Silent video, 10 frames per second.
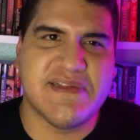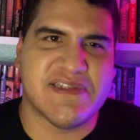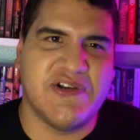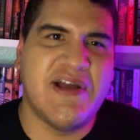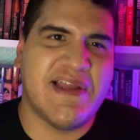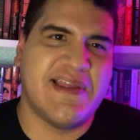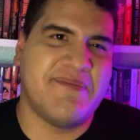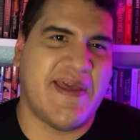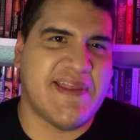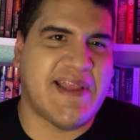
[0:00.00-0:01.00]
So
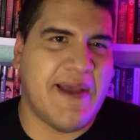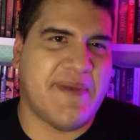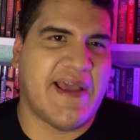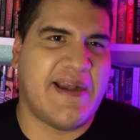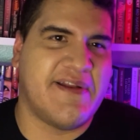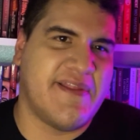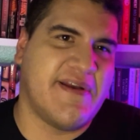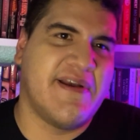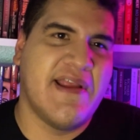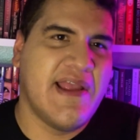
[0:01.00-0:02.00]
by the time I got out of
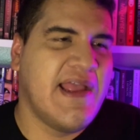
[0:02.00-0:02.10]
there,